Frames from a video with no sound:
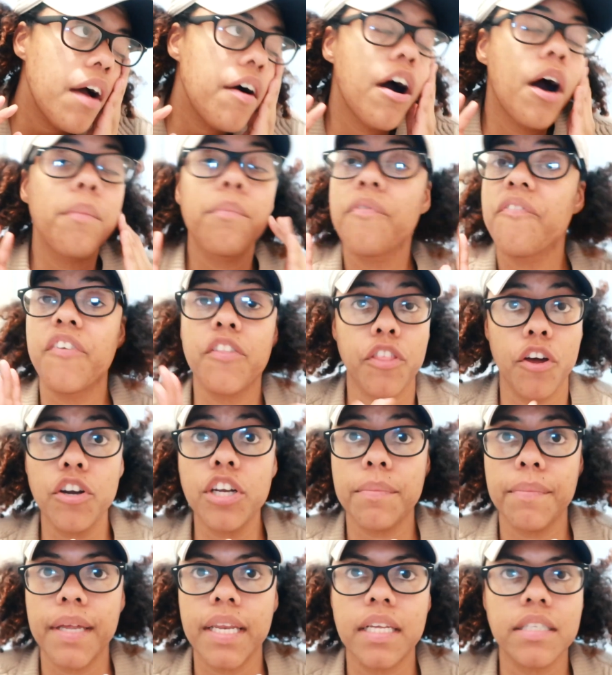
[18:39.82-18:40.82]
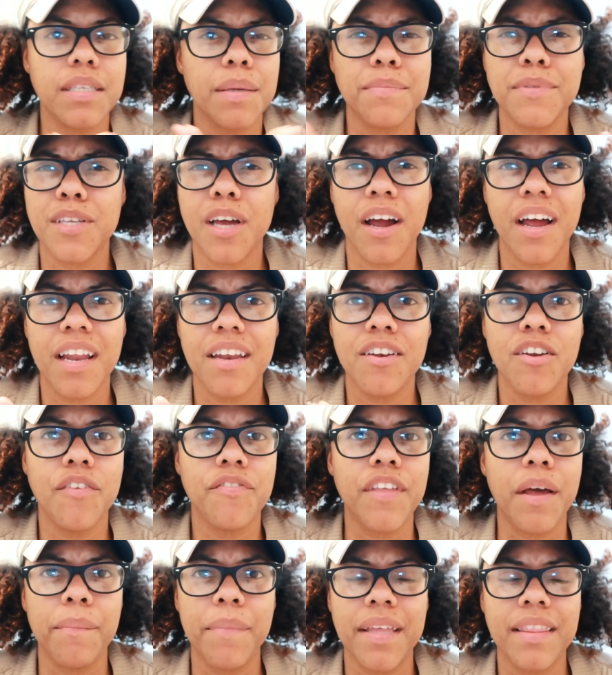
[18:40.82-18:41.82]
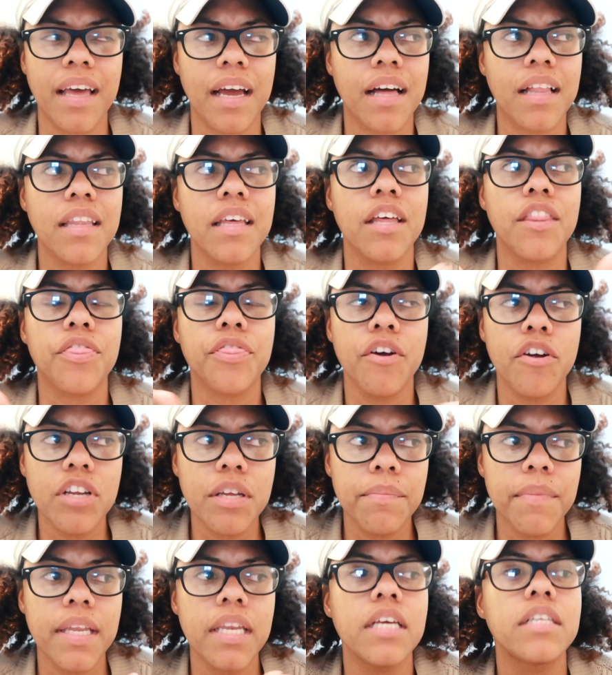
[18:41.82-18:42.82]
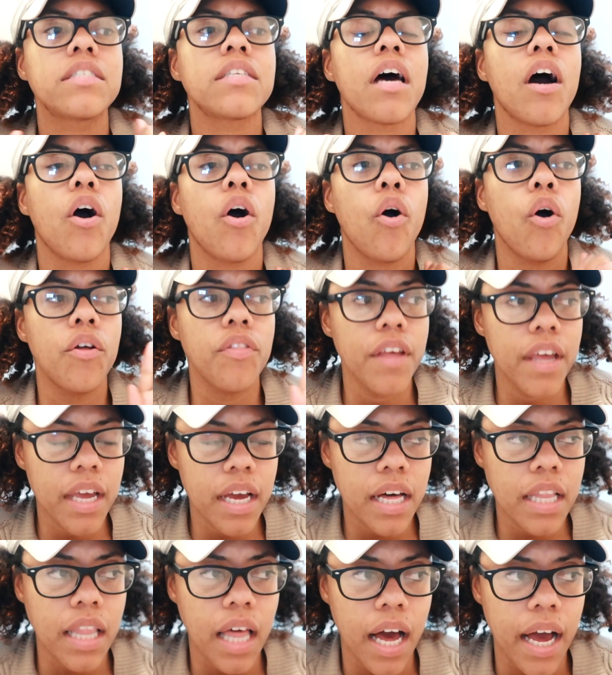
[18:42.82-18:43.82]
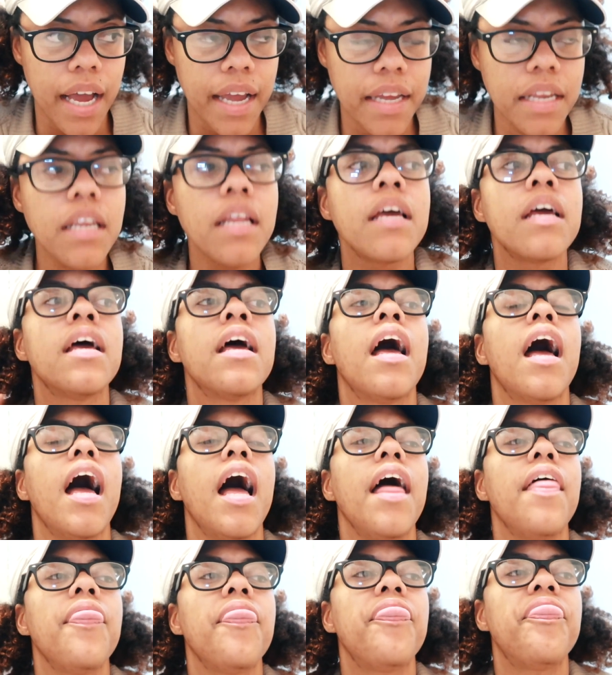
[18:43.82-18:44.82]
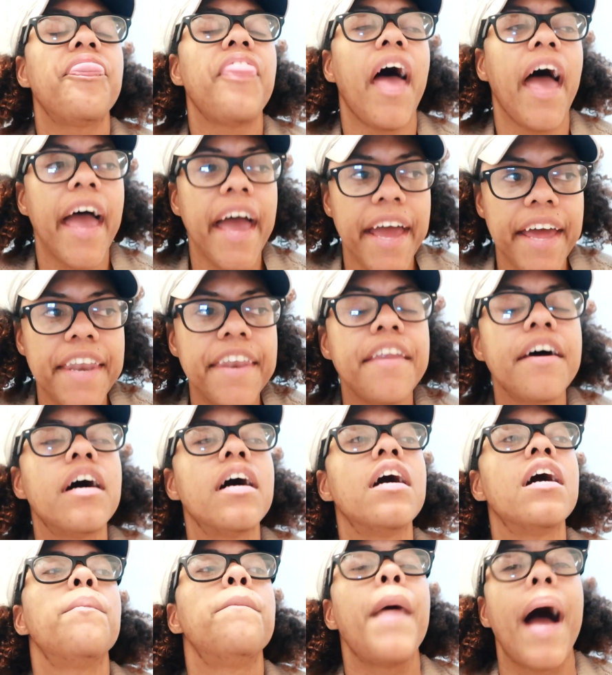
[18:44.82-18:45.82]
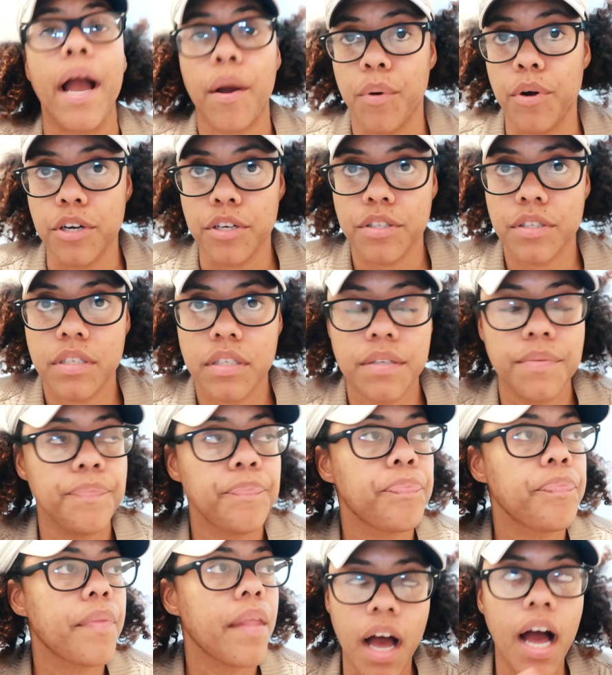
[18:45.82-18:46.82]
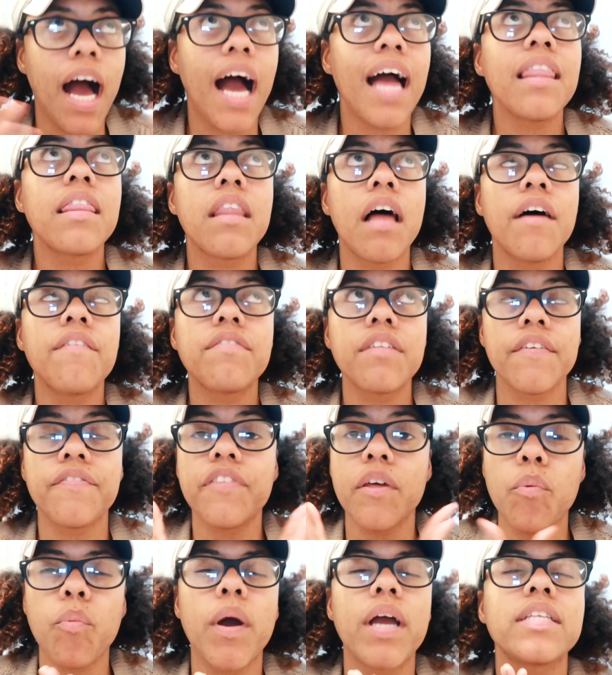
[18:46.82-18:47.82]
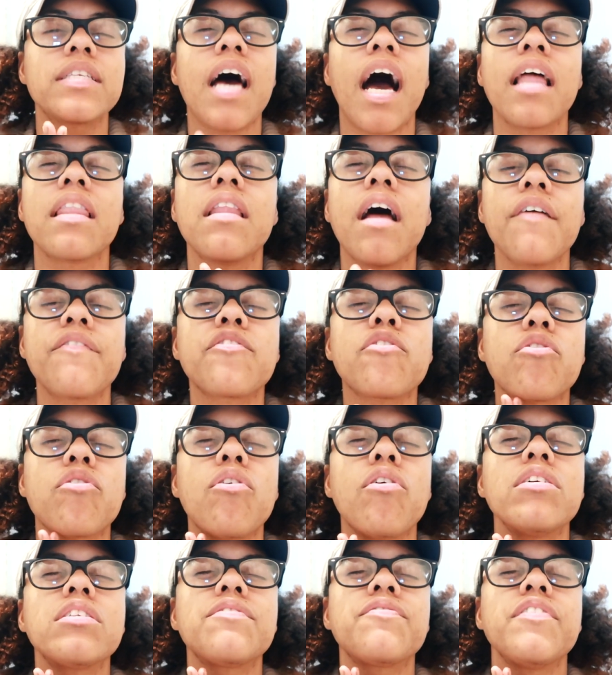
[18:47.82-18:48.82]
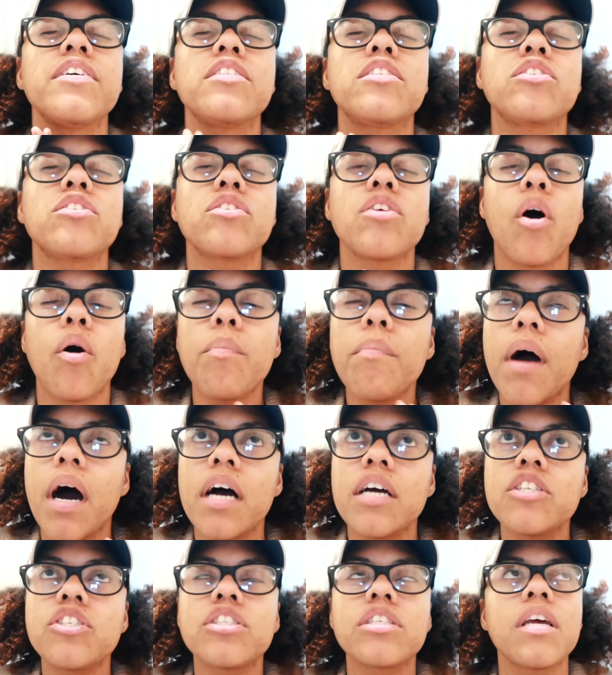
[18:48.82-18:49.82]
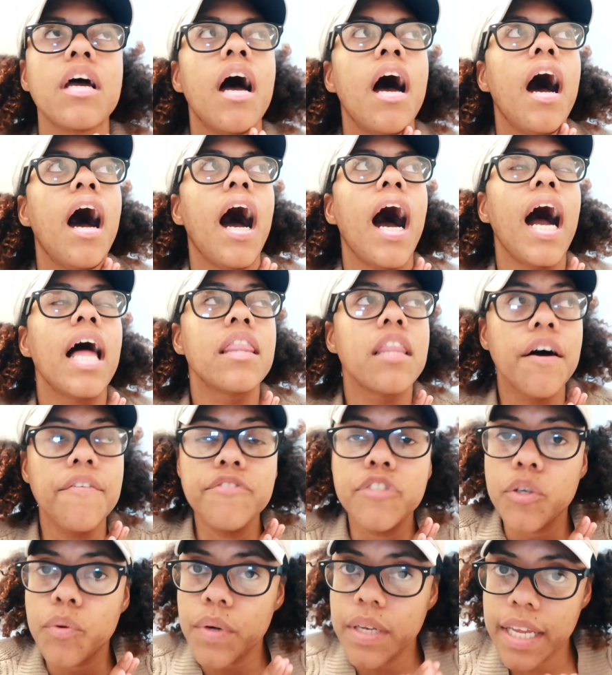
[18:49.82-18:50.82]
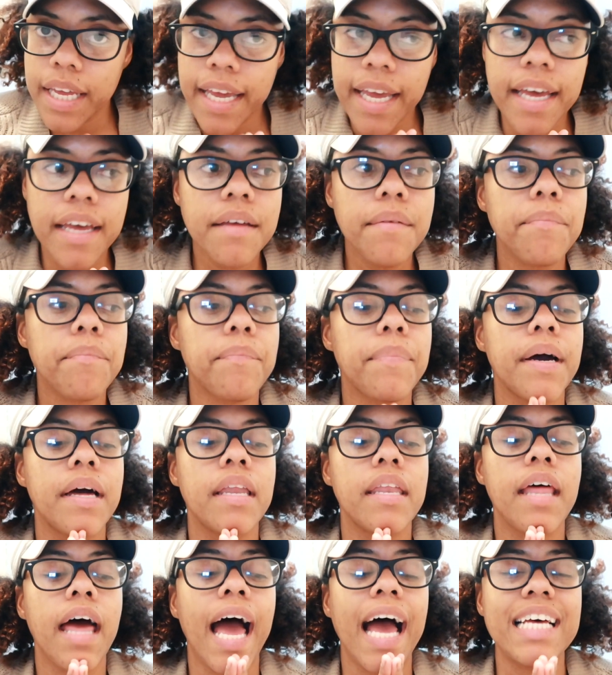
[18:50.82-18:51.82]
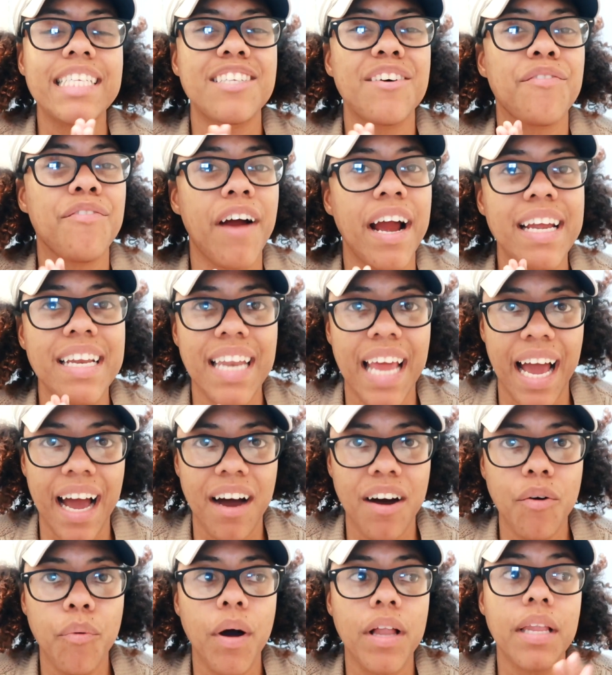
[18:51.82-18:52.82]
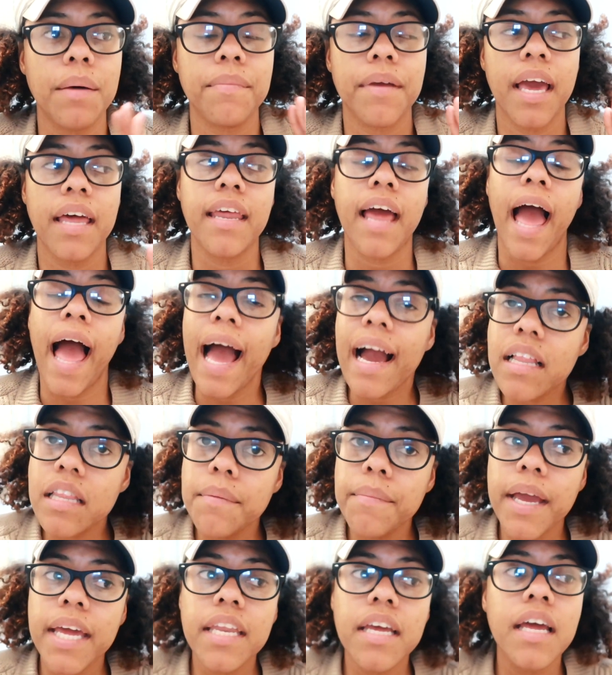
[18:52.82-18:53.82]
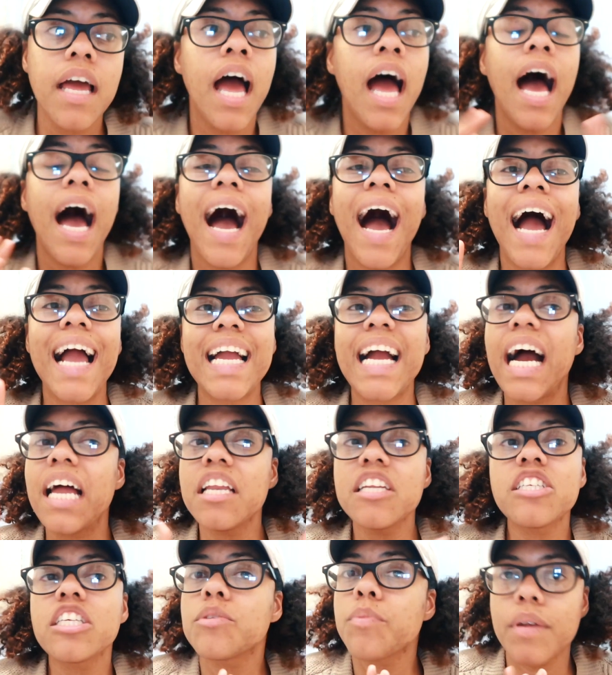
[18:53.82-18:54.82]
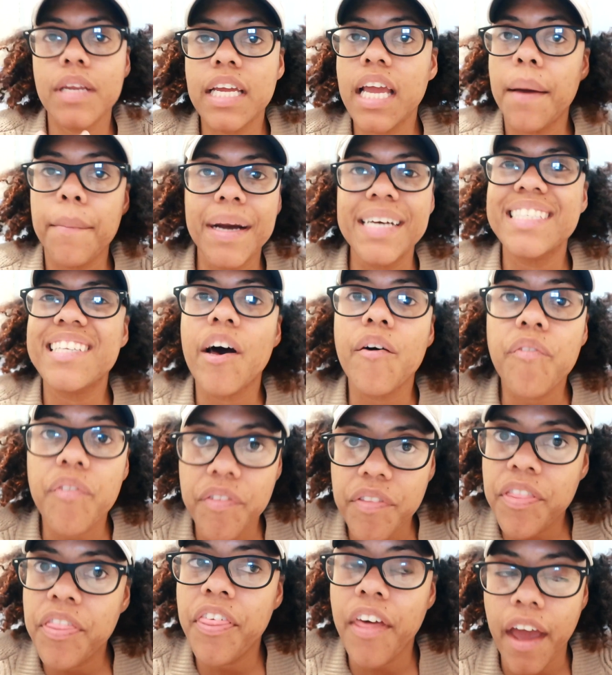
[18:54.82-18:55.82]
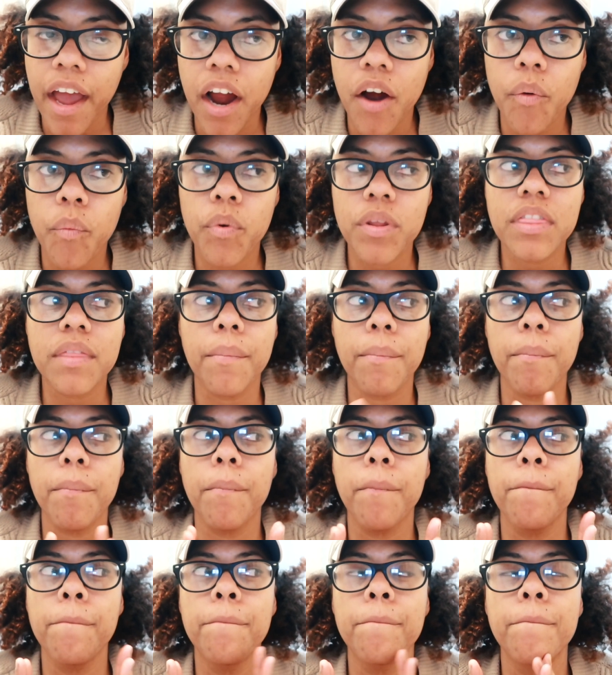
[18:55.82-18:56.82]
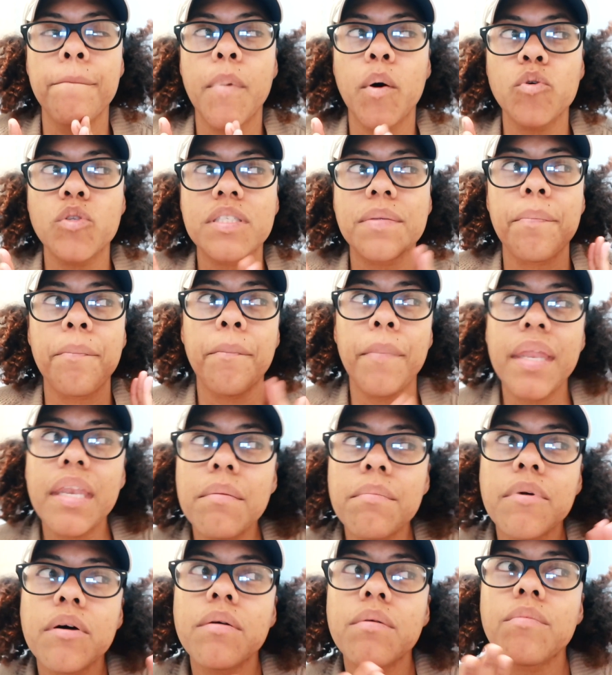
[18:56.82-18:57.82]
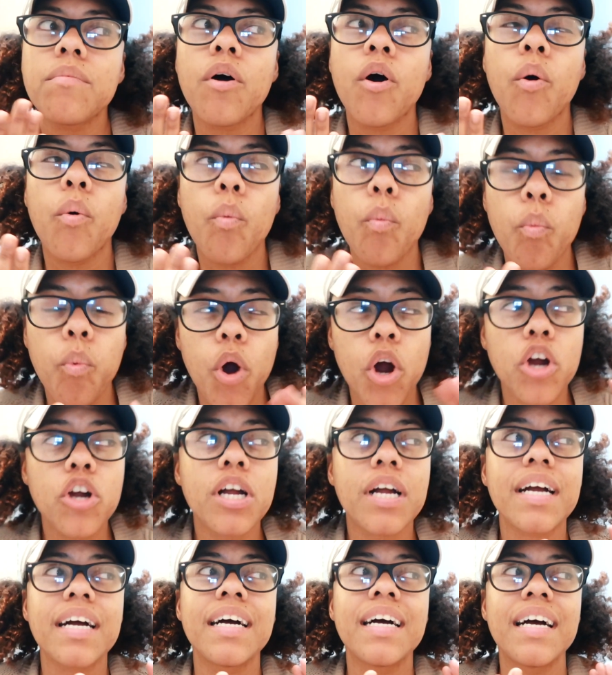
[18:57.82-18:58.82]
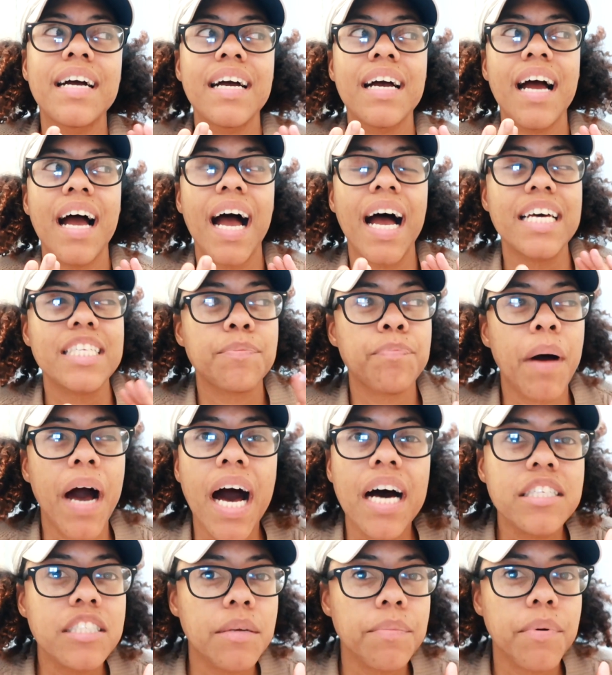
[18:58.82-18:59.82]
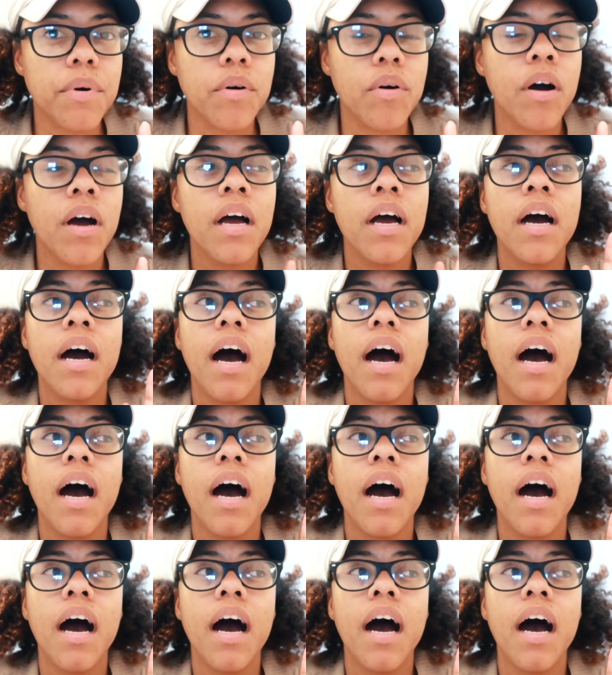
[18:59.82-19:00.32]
For 30 minutes. I'm sorry, I don't know if that made that clear. 30 minutes on the incline and then backwards. I love lifting weights. I love CrossFit so much. I love doing HIIT, but as of right now, while I'm getting acclimated, I kind of just want to get myself there with the most minimal work as possible.